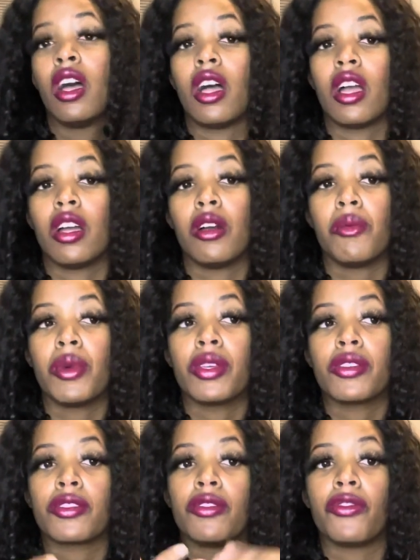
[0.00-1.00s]
Um,
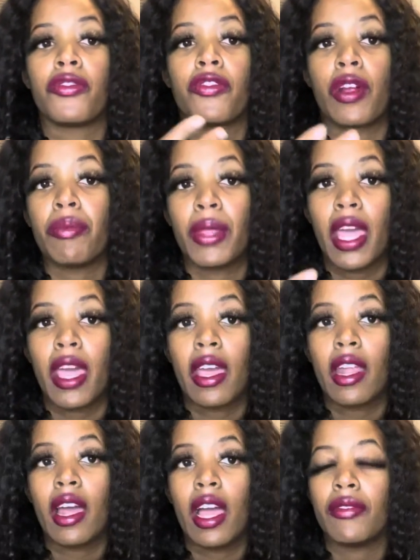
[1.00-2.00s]
so from
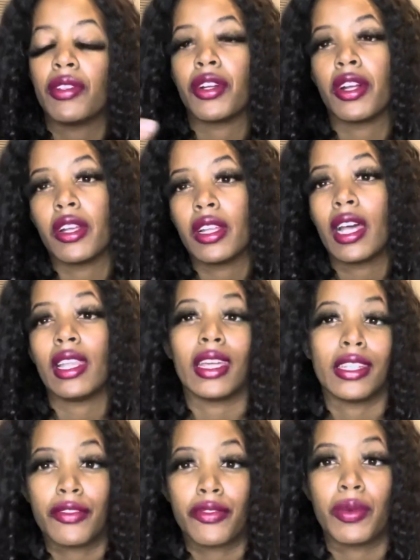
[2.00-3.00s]
that, I've learned a lot
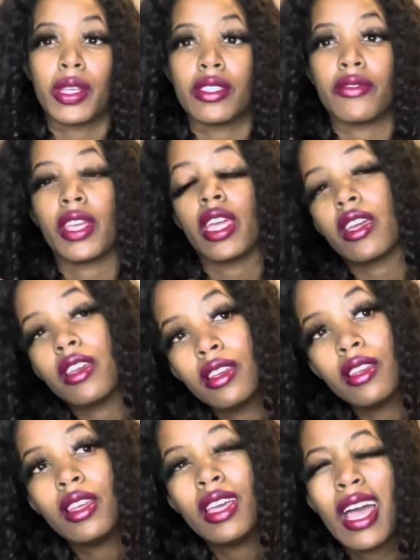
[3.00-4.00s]
of different ways of like
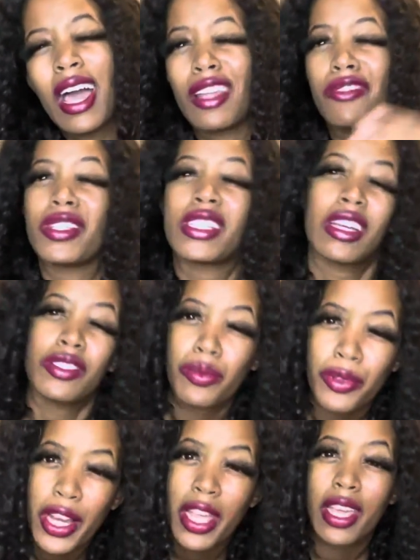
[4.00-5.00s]
how to reach out to
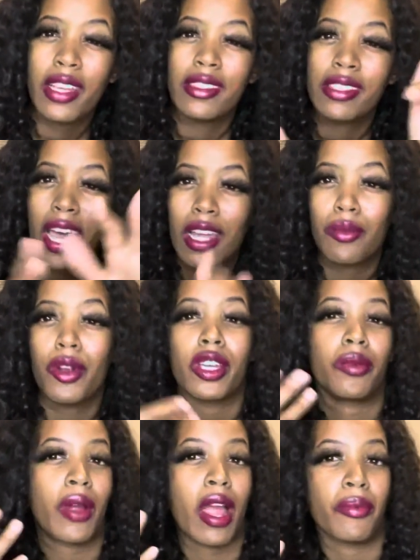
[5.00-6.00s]
brands, how to
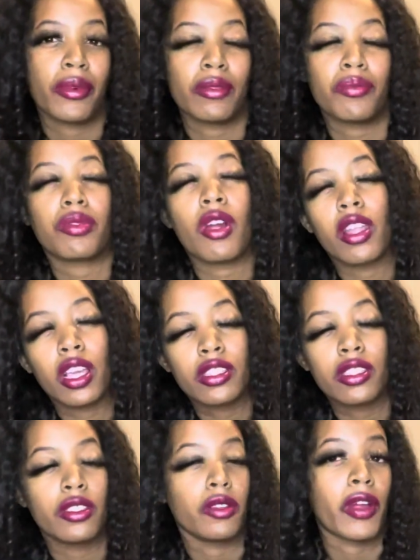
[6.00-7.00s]
market proper
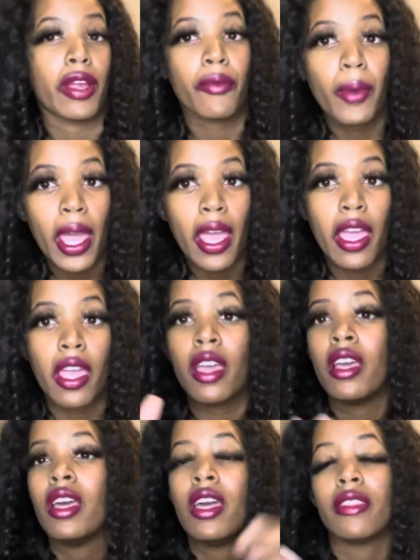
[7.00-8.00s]
products the right way,
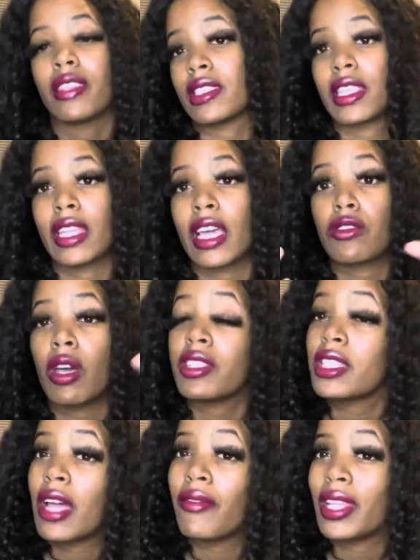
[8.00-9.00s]
things like that. So I
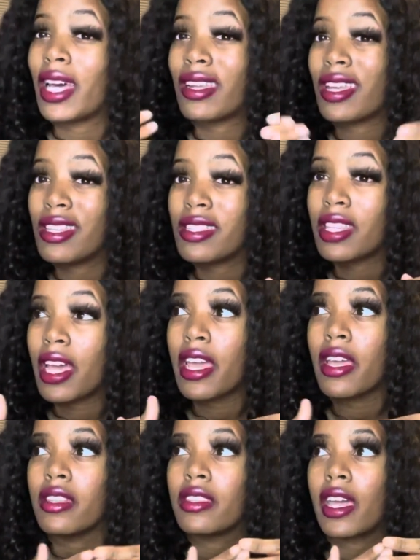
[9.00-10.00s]
just have a lot of
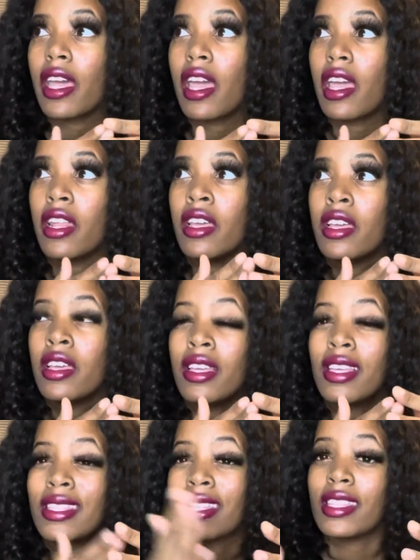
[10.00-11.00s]
insight that
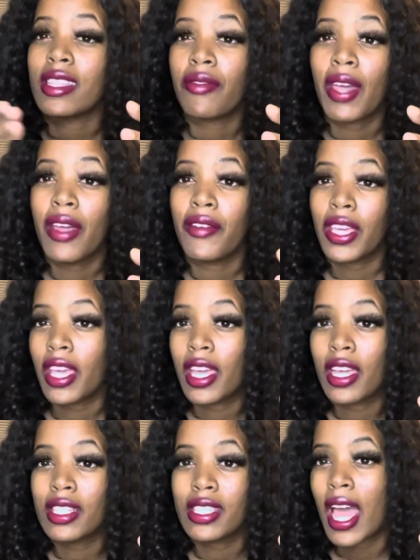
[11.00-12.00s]
since I've had
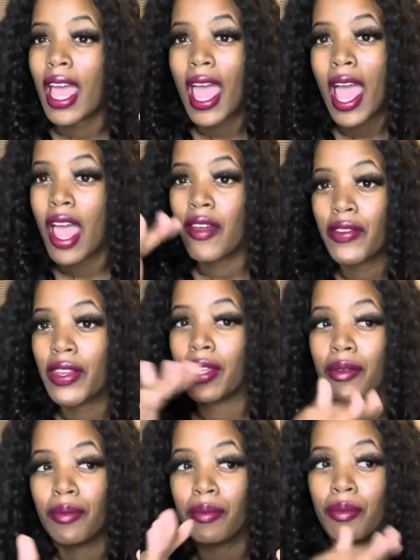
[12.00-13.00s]
kids, I
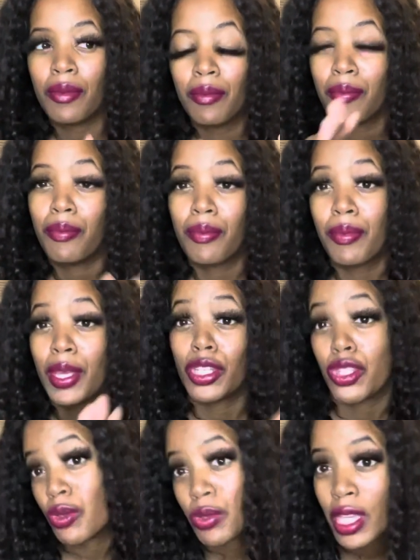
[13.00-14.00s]
haven't been
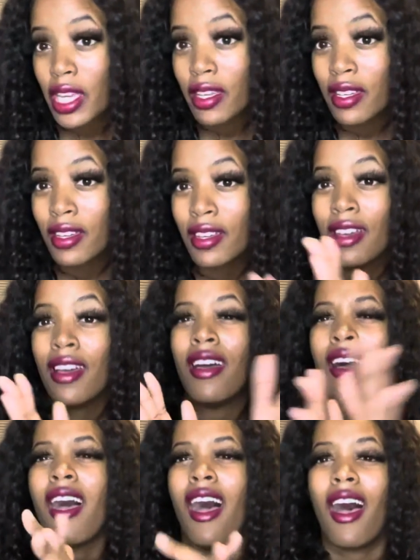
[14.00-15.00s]
using.
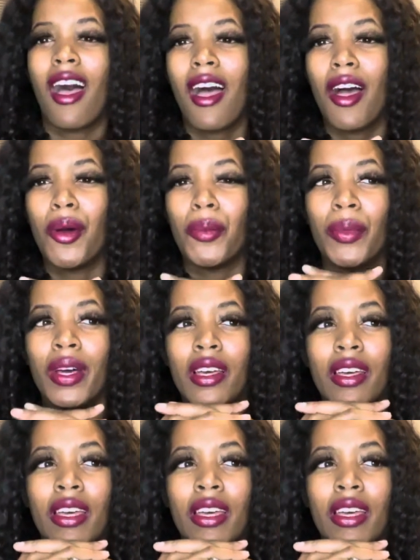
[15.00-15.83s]
Um,